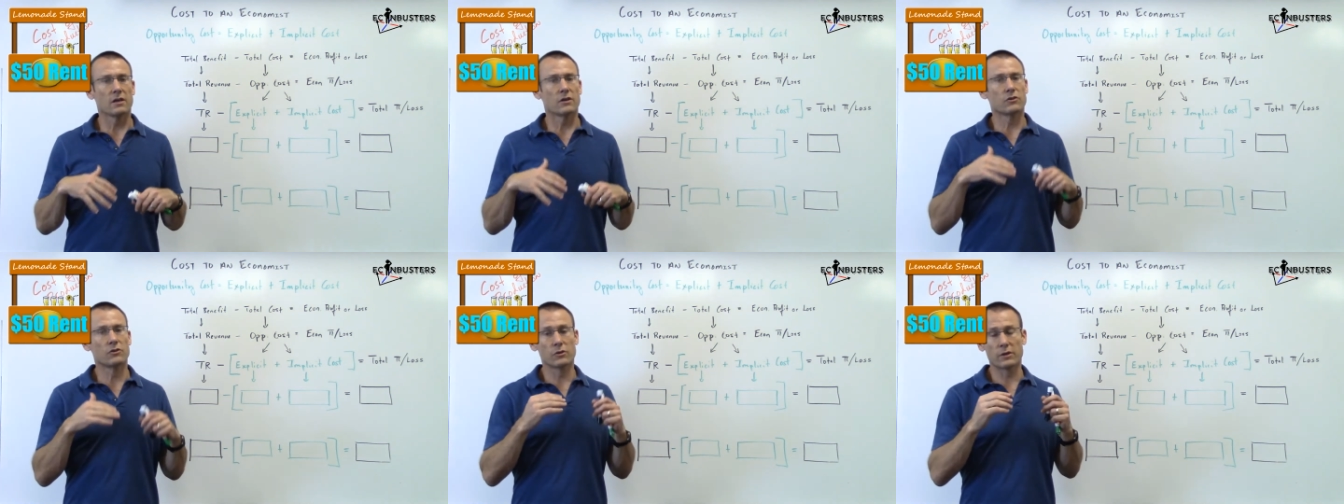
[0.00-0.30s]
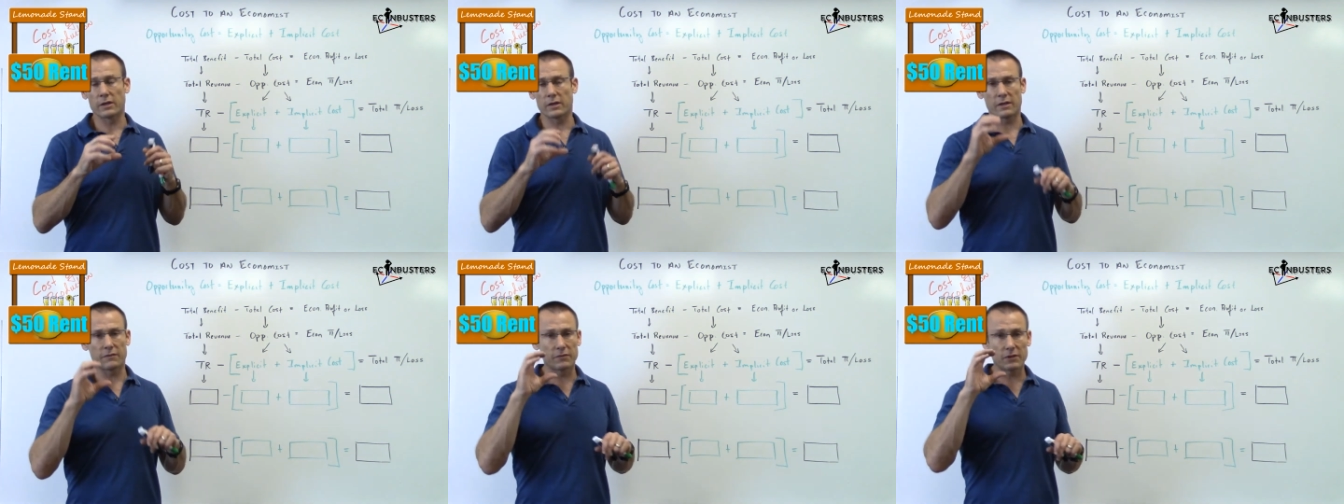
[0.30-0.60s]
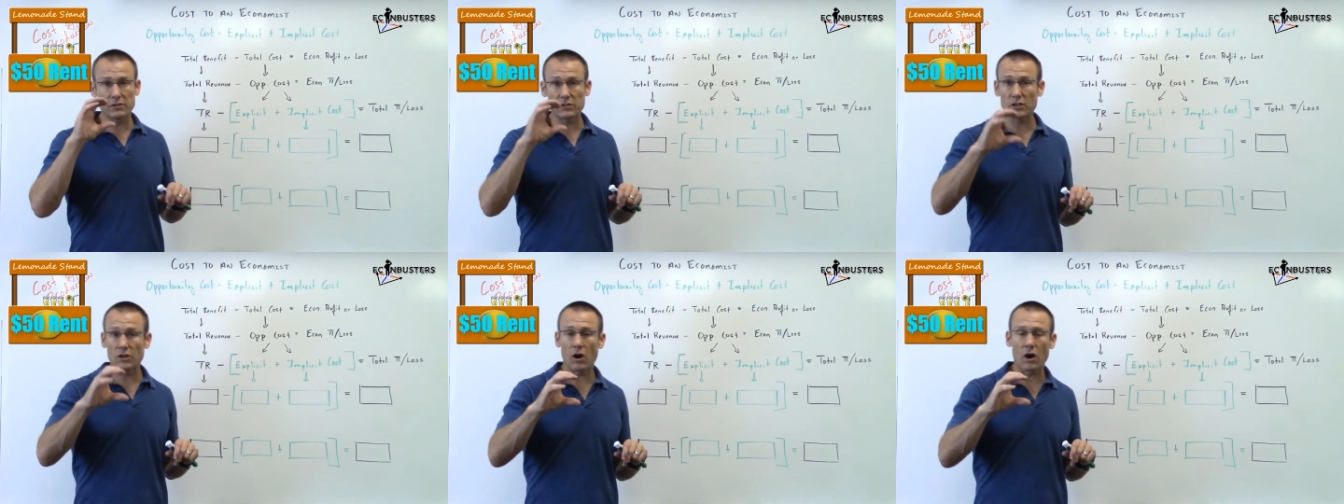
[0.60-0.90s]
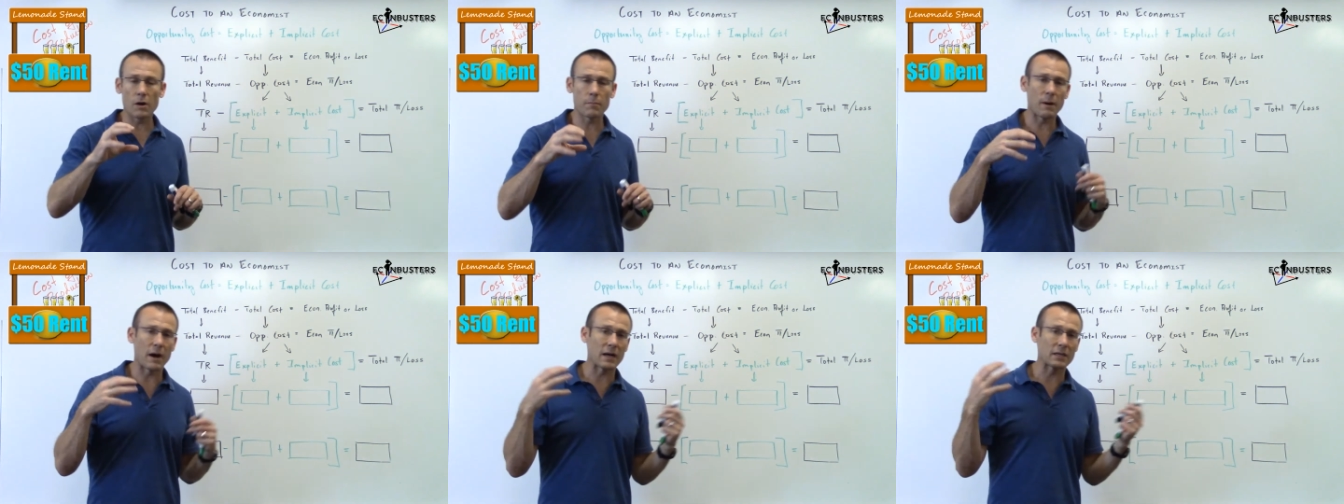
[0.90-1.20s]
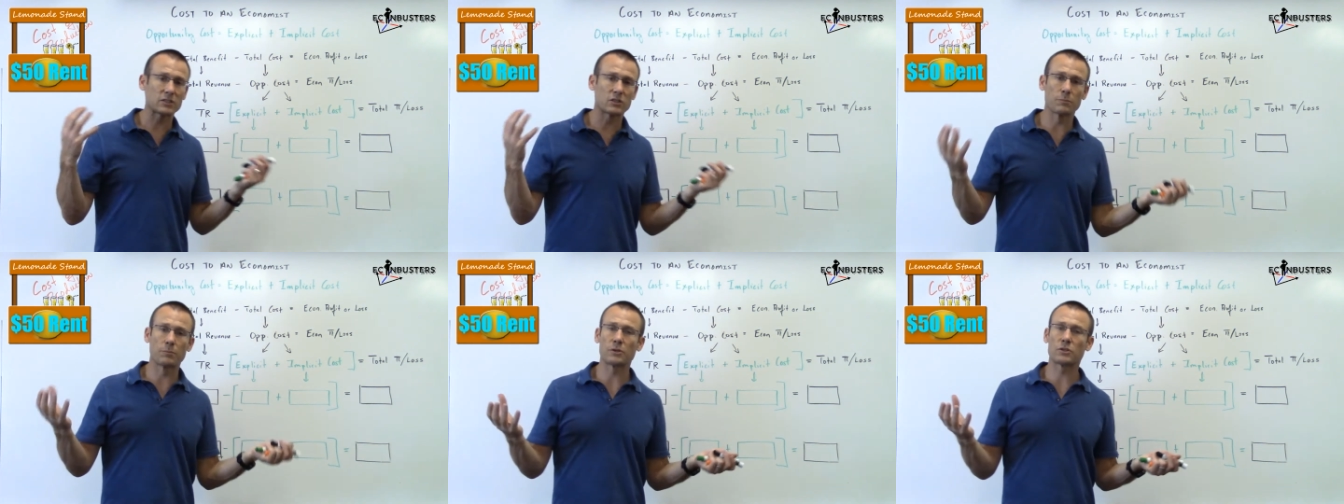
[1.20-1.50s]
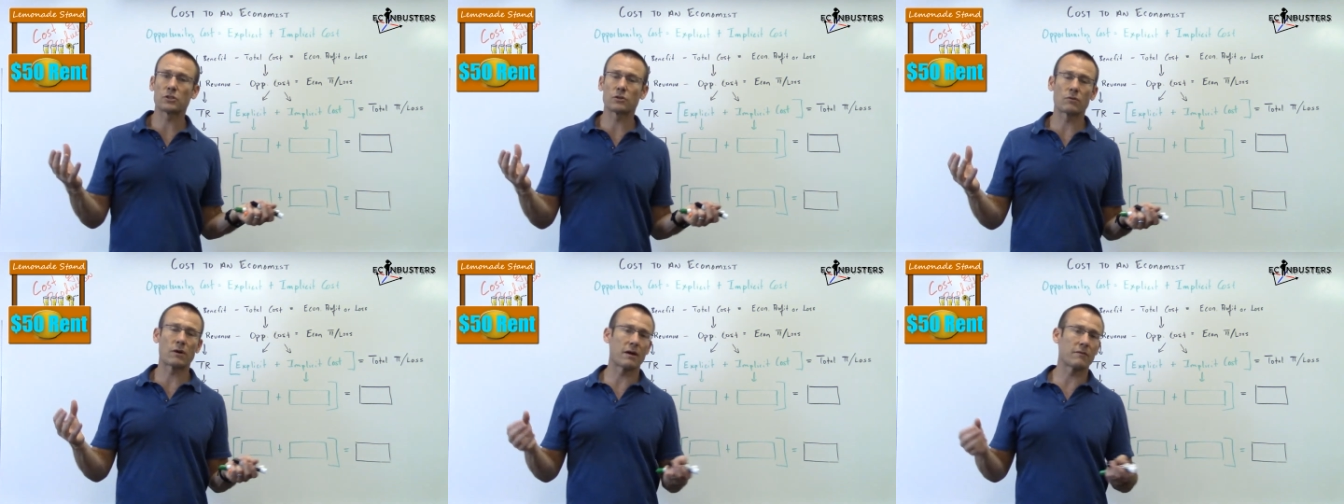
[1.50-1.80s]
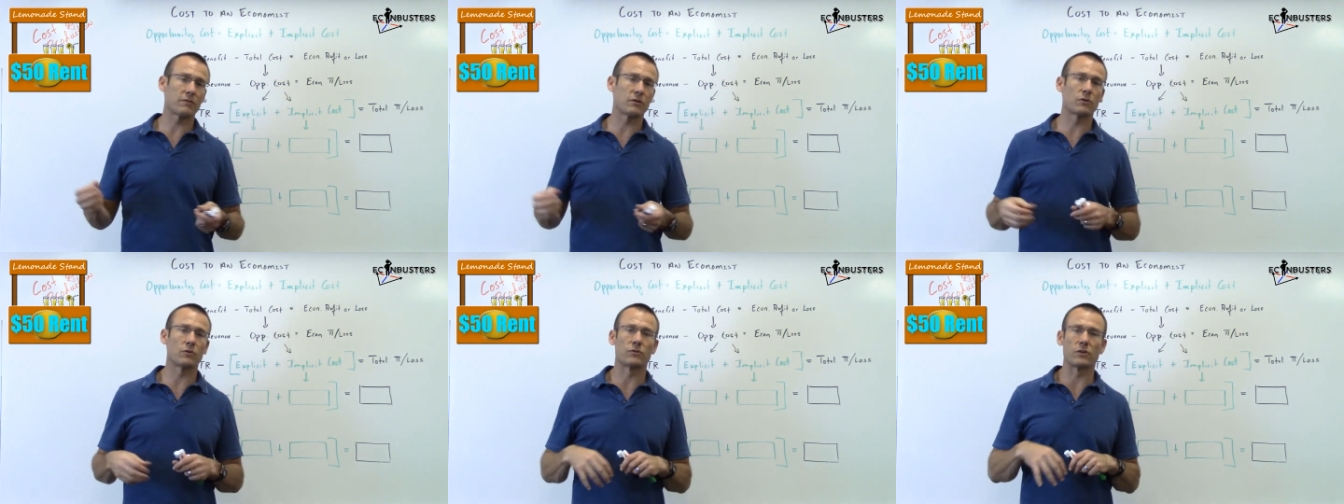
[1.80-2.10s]
you get even a cigar box to put your
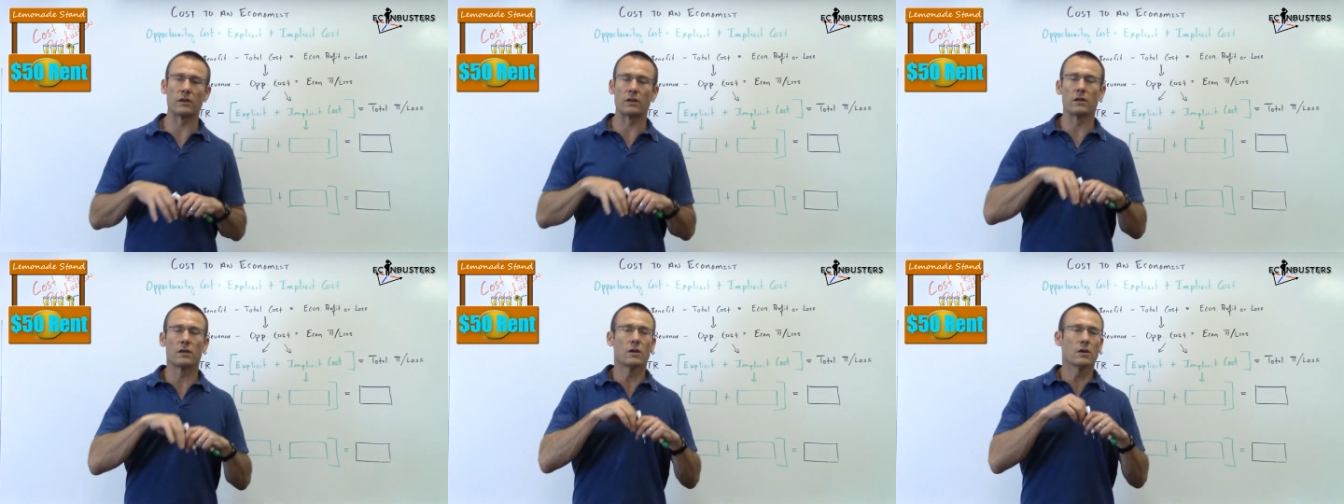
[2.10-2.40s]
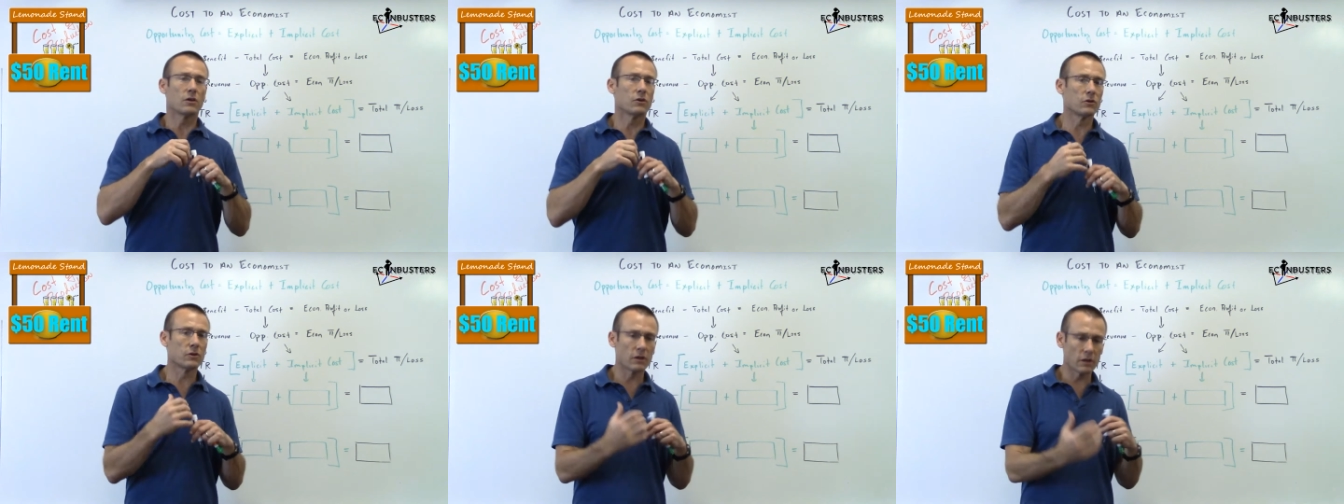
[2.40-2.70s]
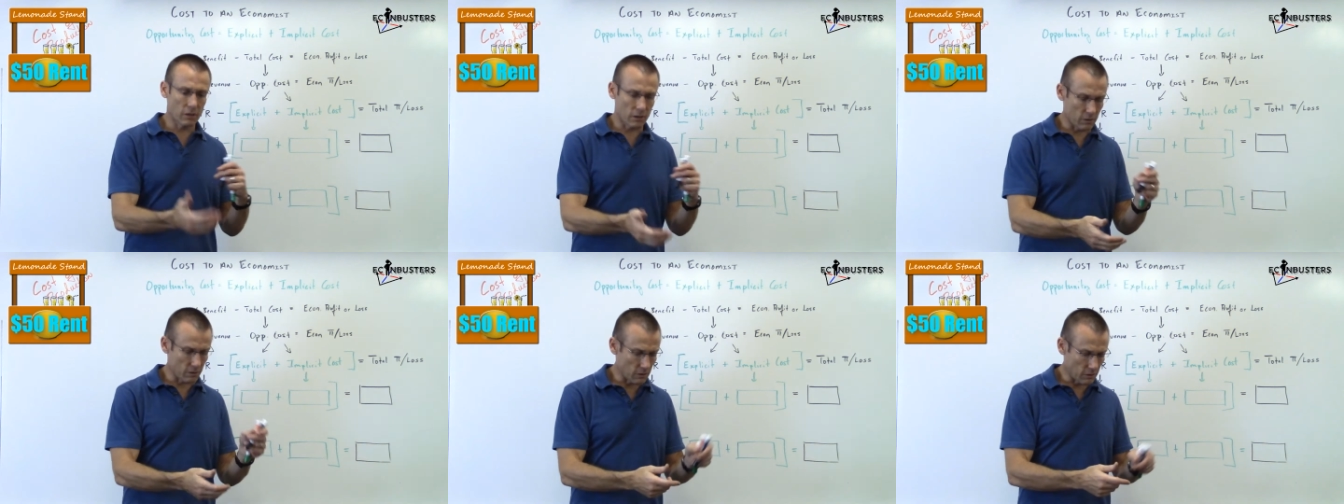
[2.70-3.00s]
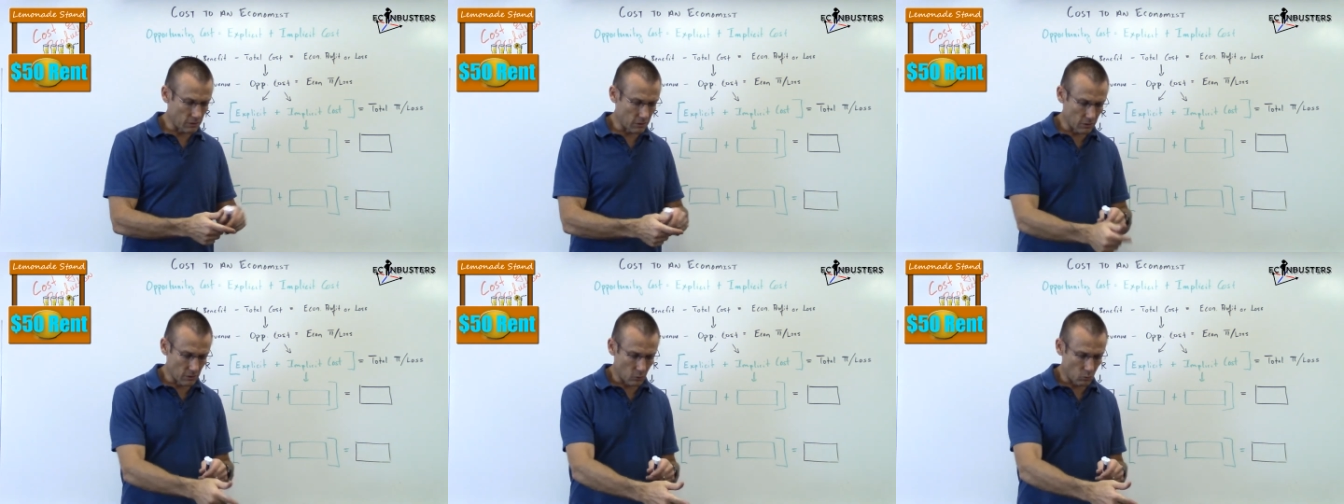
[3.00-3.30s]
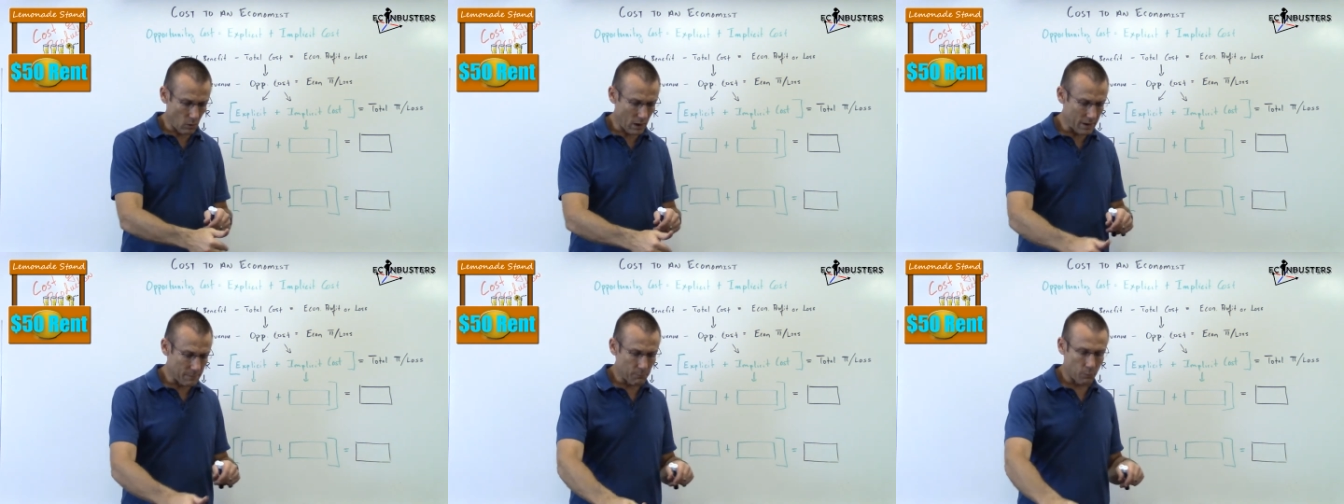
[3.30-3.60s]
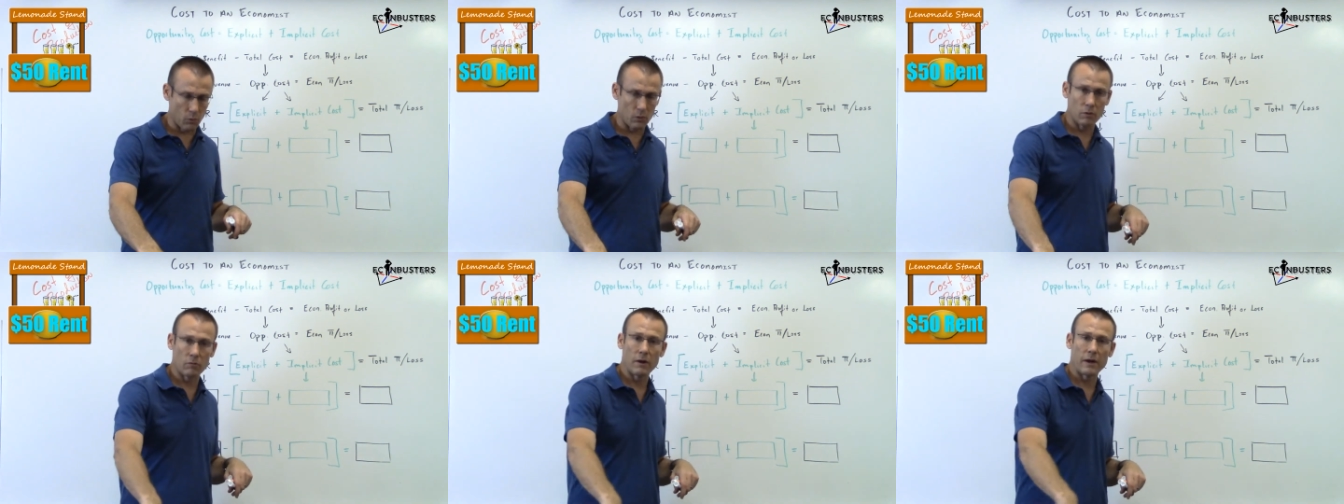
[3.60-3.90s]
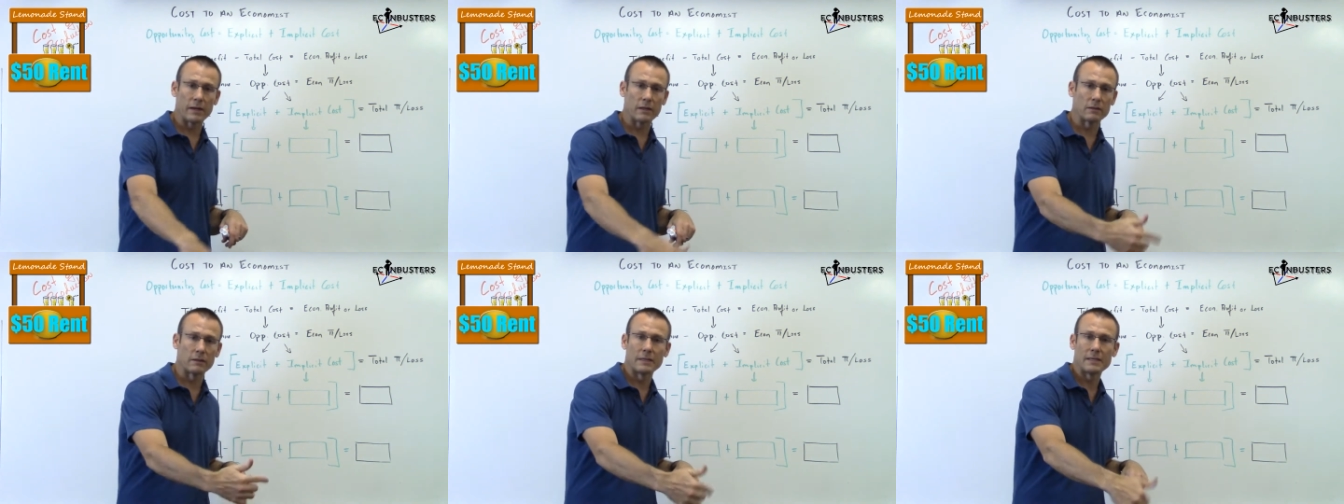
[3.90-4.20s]
revenues in, you get a, a little whiteboard, right?